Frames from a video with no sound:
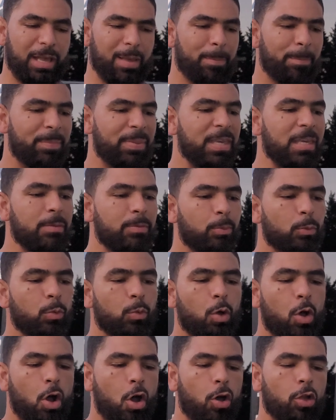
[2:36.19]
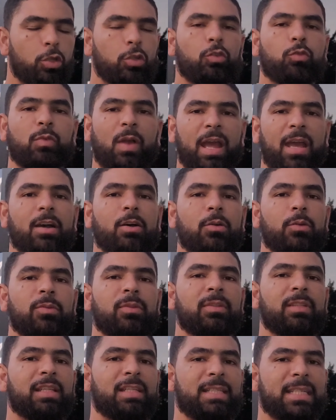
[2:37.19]
and people all around
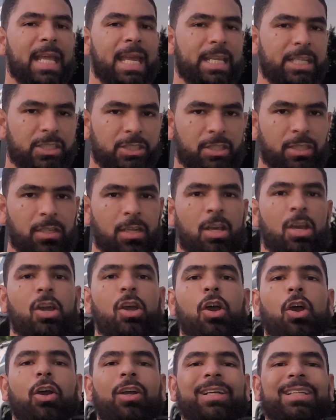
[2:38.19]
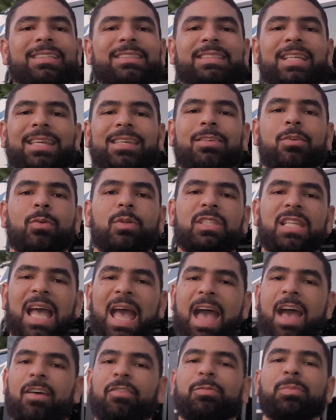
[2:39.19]
the nation are continuing to
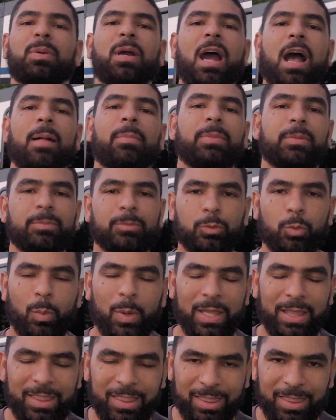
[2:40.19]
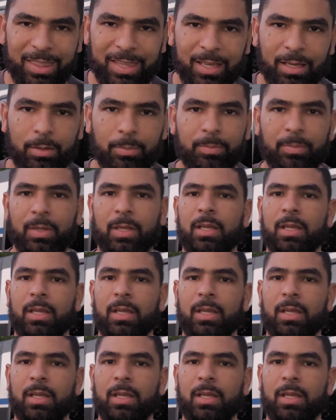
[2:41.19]
have problems with them.